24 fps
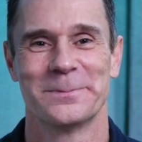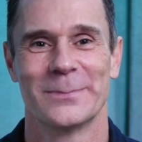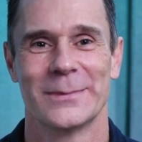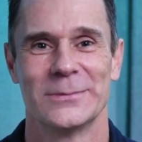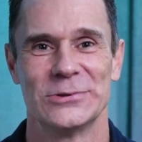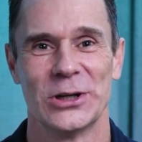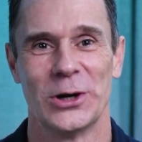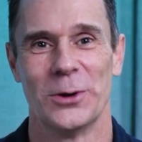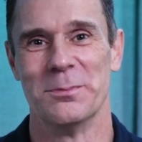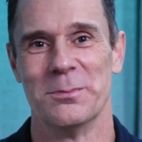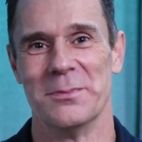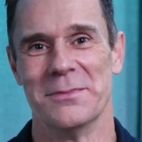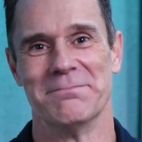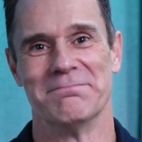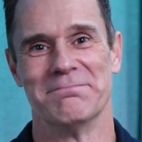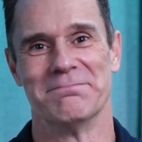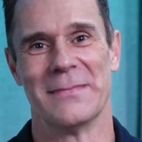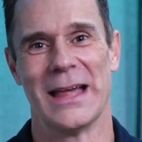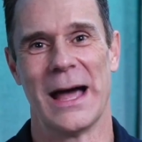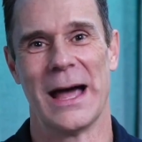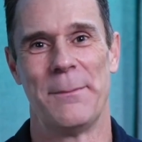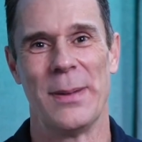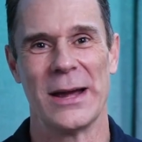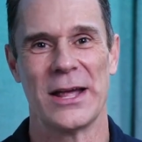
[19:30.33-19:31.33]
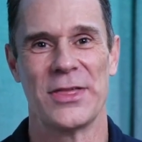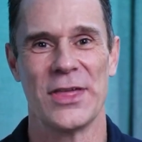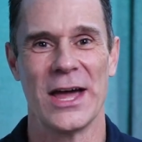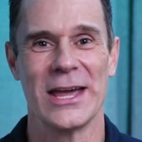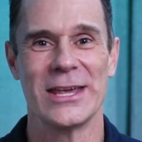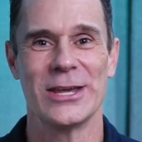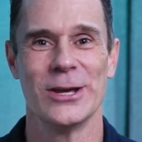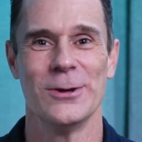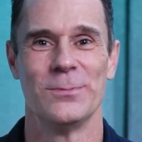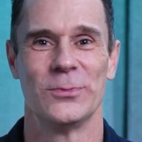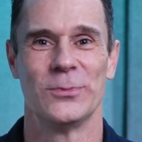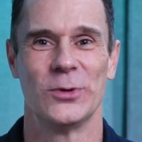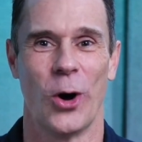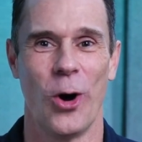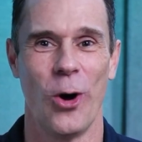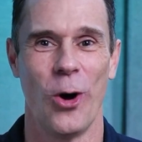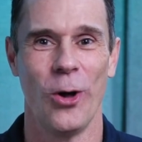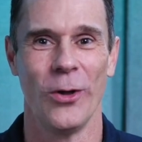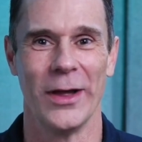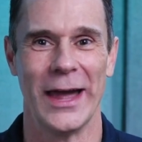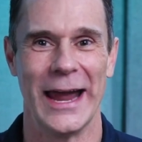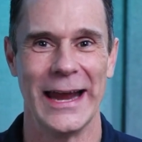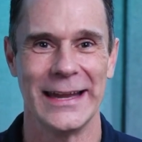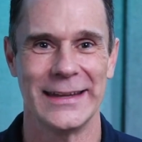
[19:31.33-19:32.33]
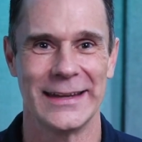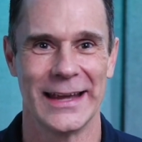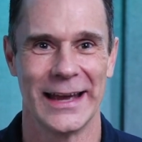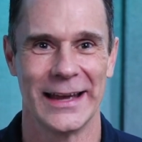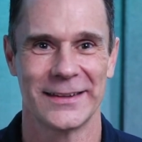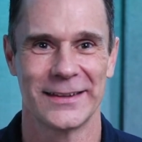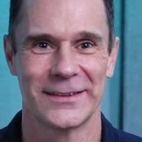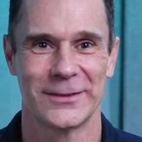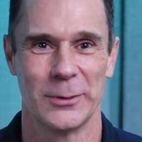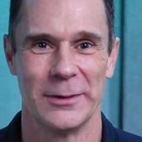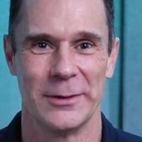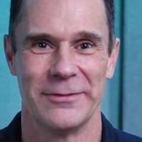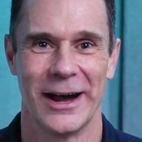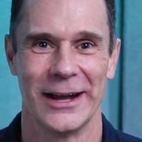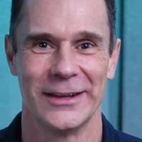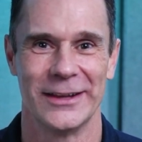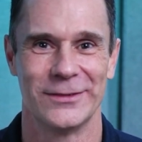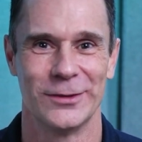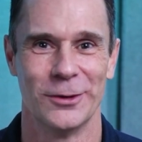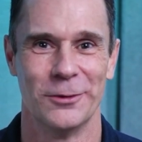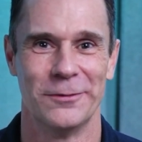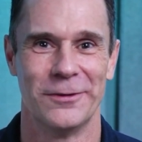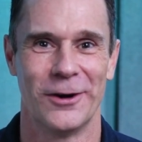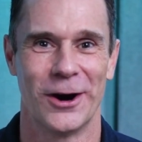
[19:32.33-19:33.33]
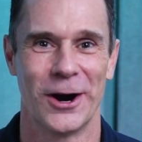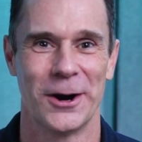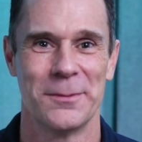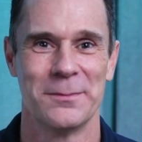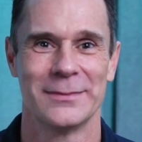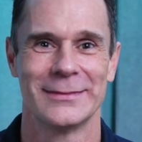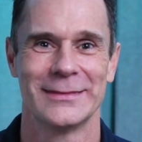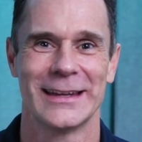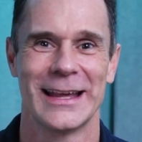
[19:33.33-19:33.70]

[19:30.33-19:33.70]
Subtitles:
So, a big thank you to all 8 guests we've had so far.